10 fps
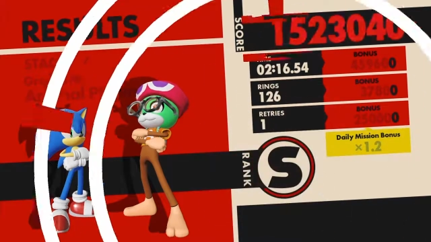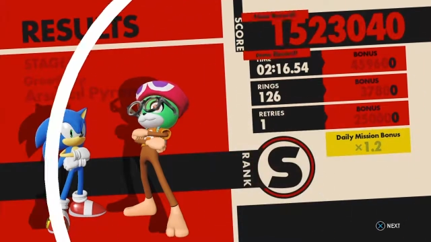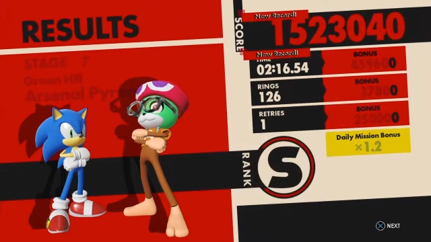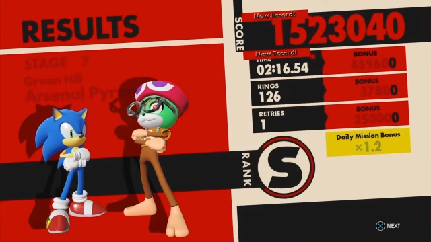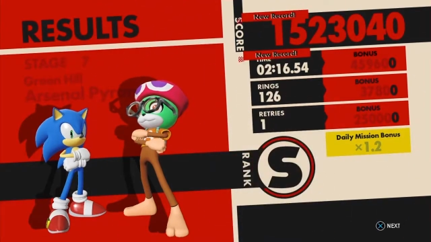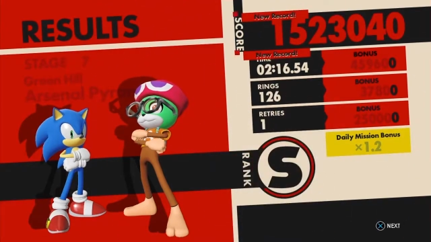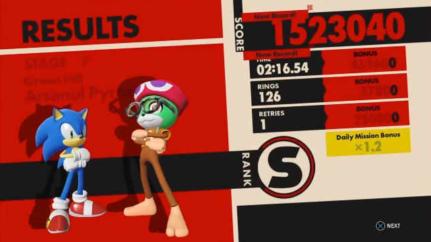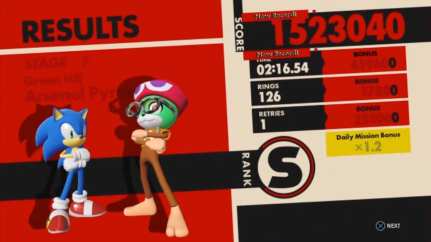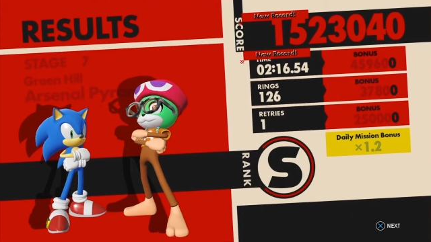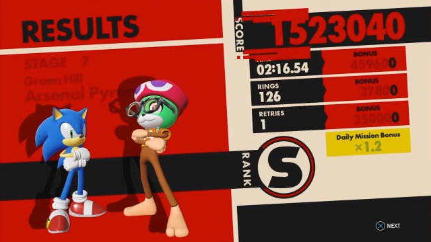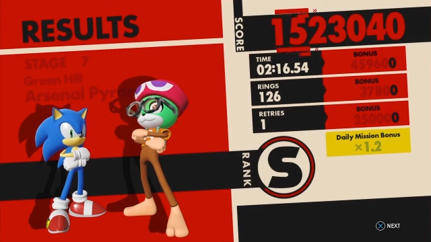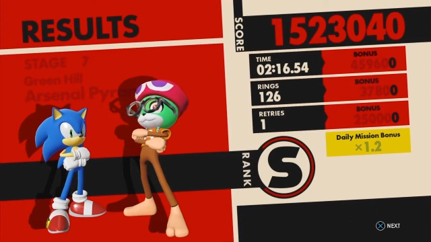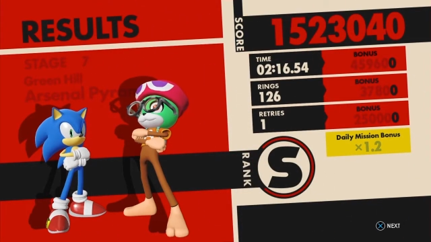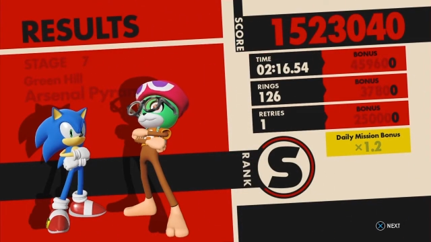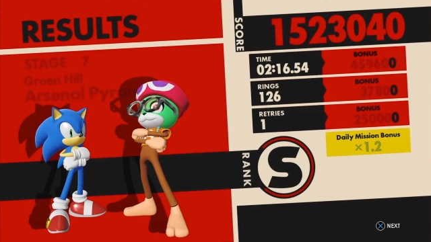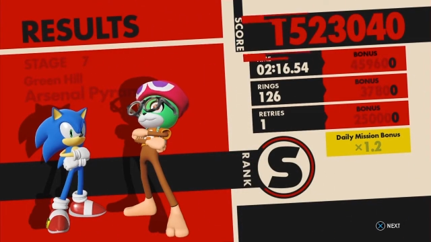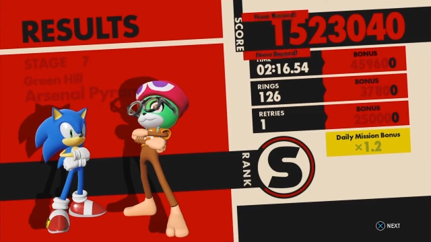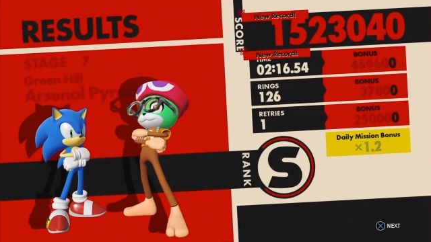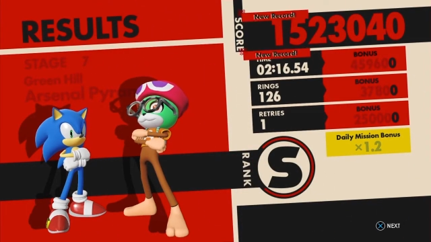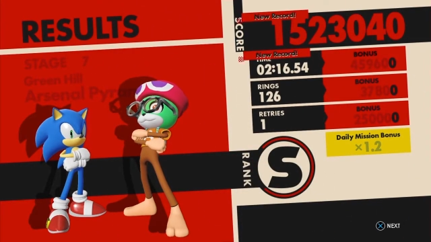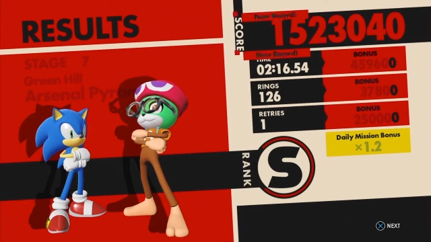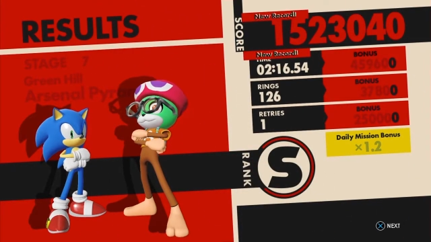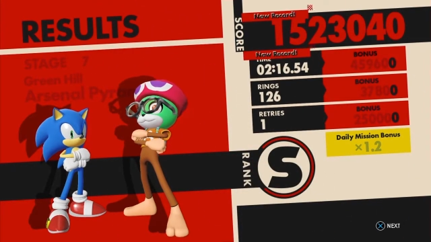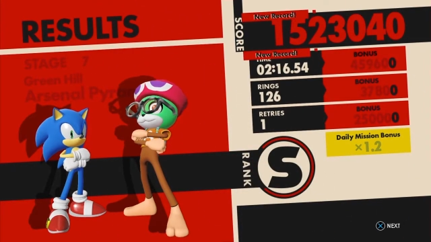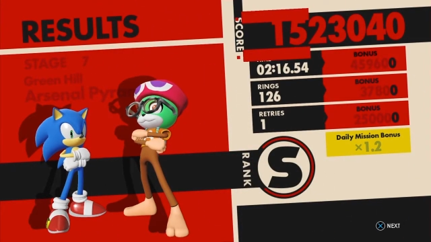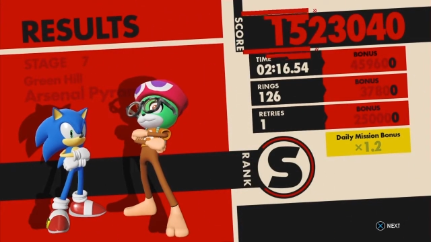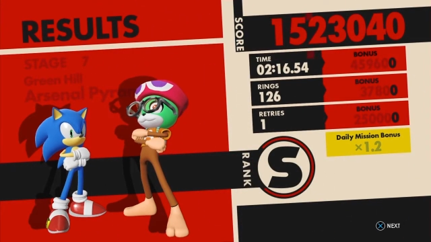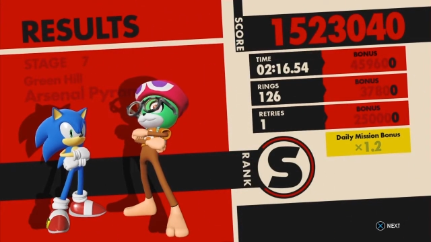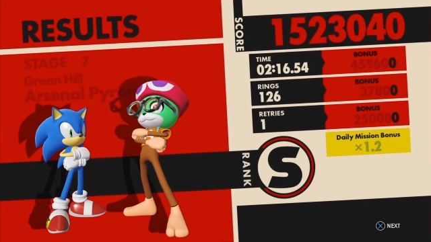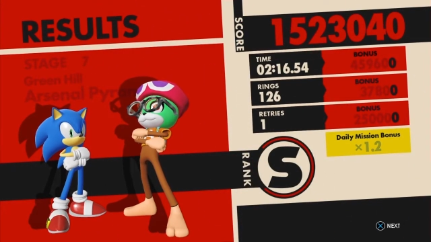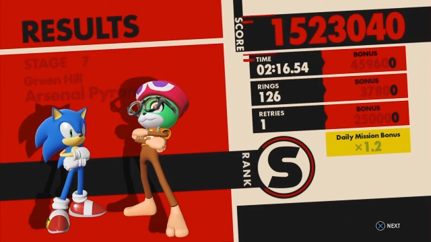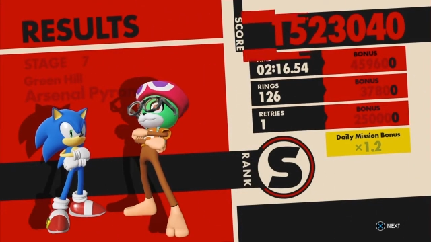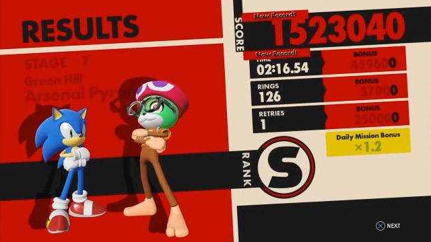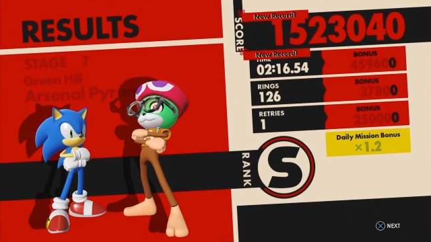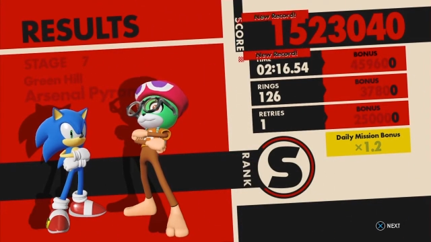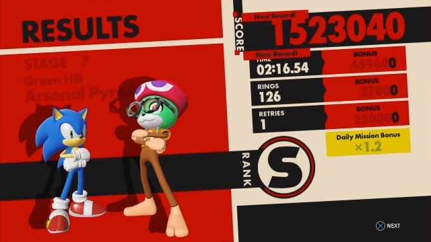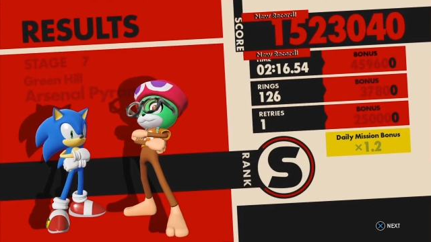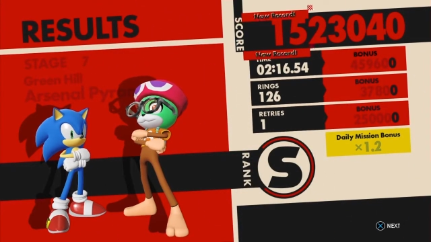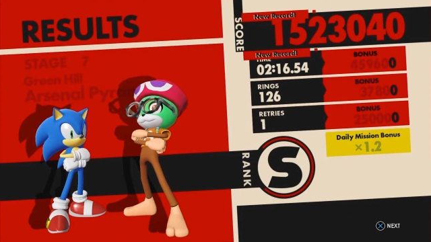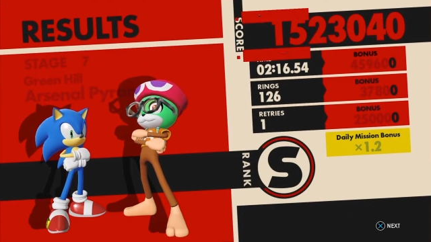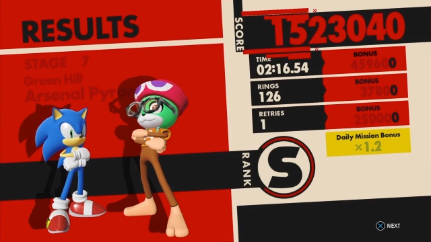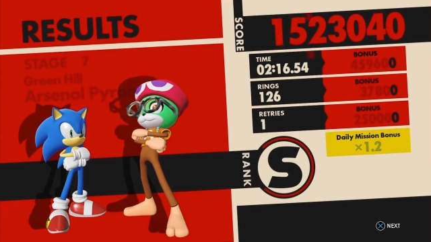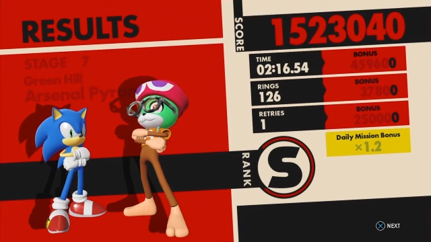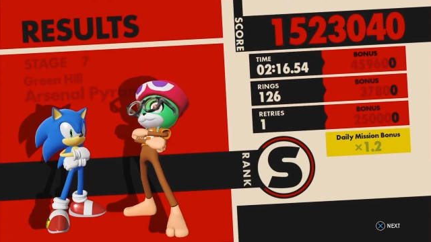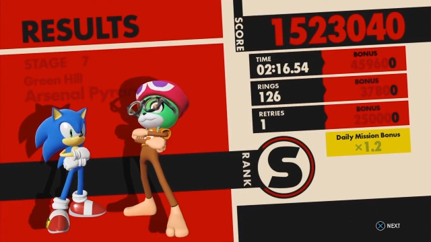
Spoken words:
(no speaker visible)